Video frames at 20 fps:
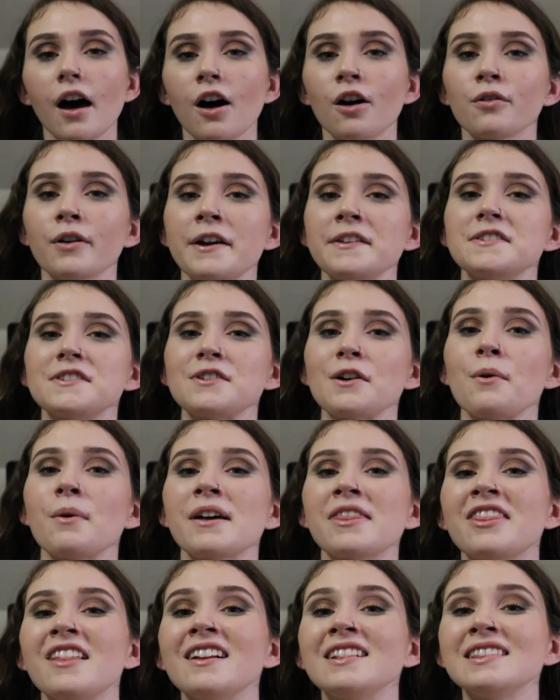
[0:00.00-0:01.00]
Alright, so
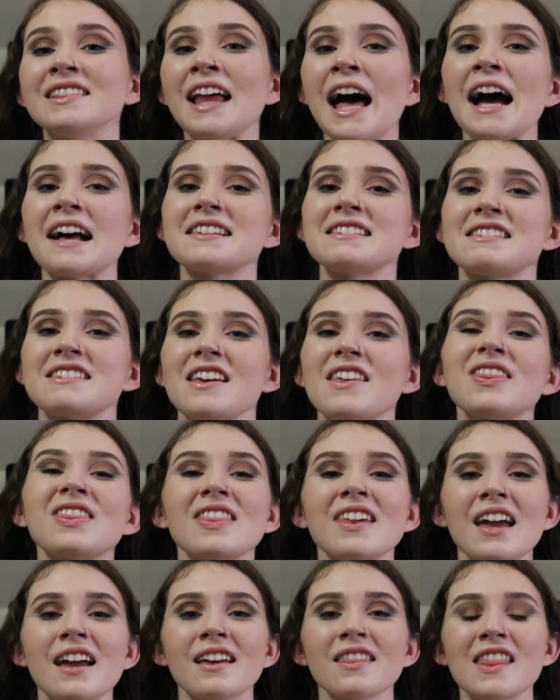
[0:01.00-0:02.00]
the last
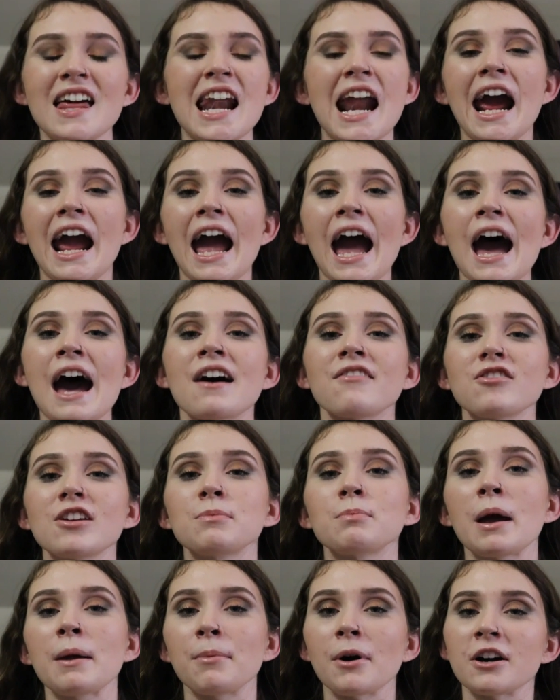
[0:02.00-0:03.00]
thing that I have
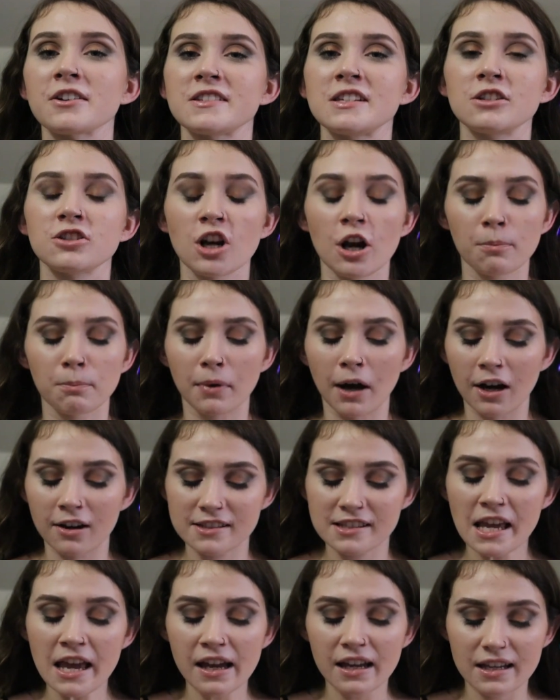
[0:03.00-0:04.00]
in my Boxycharm
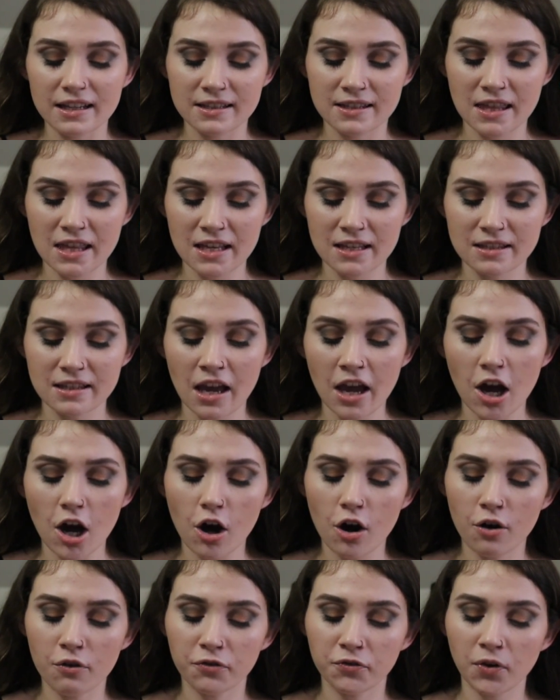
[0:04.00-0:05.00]
box is this
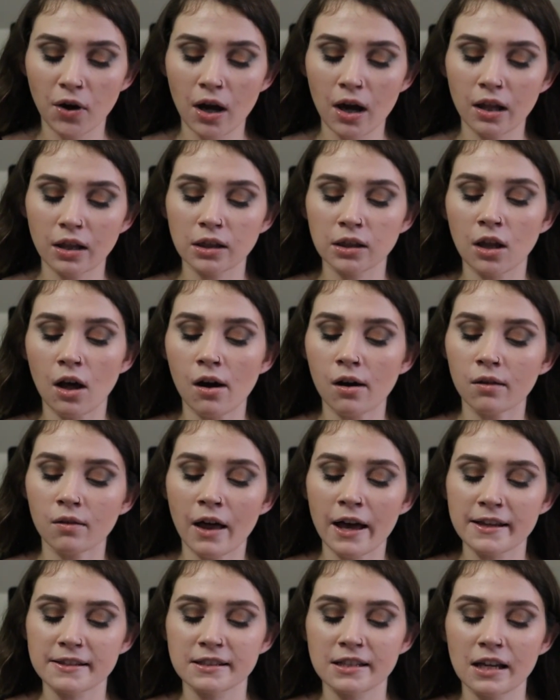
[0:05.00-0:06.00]
Ofra
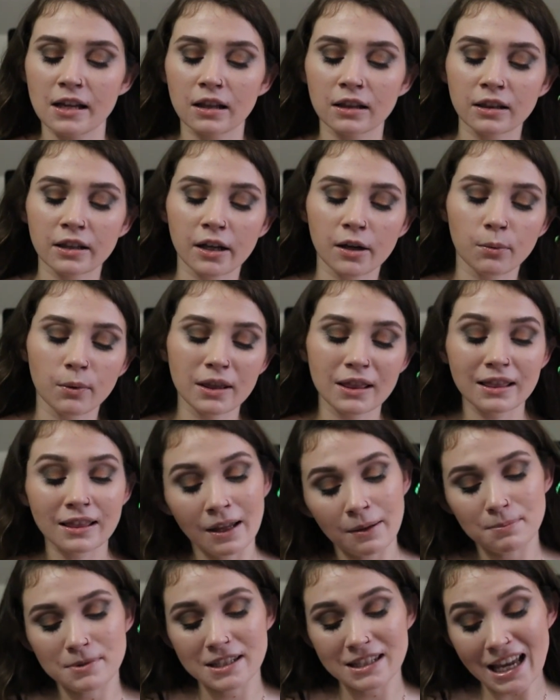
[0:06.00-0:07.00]
long-lasting liquid
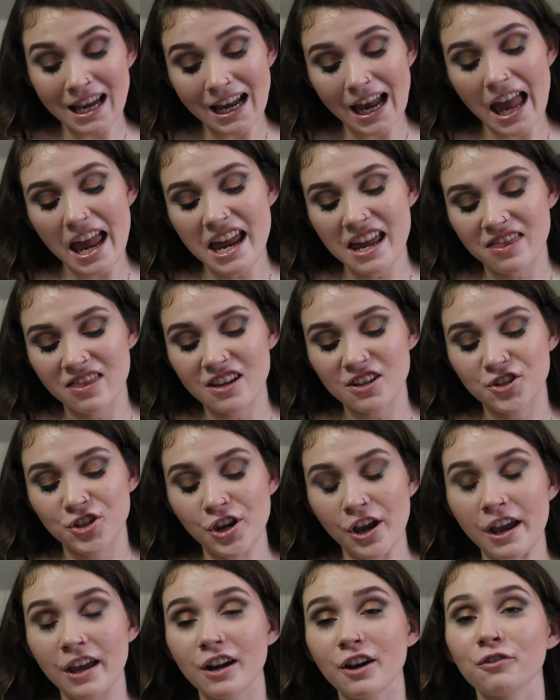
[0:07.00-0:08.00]
lipstick in the
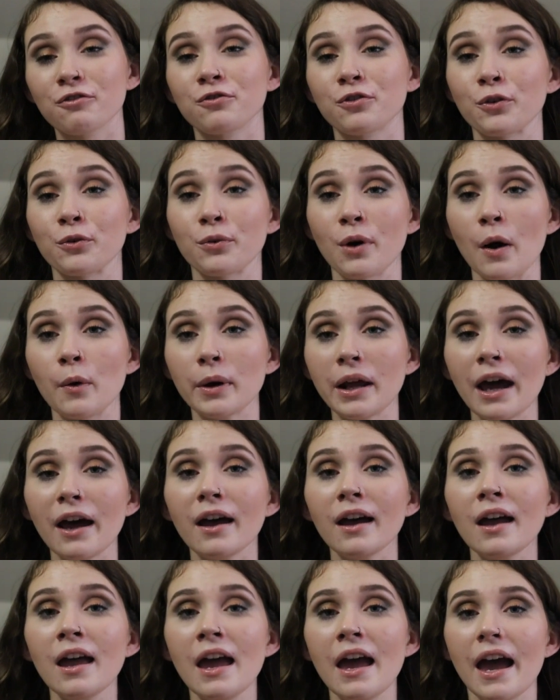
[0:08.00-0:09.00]
shade
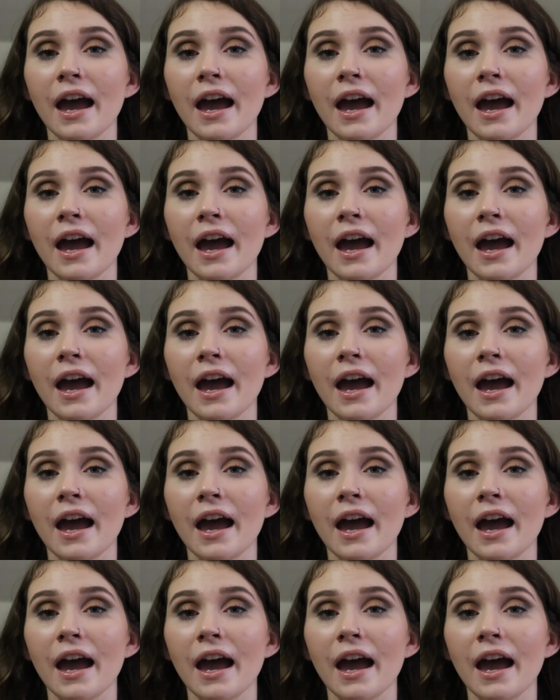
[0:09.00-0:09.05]
Verona,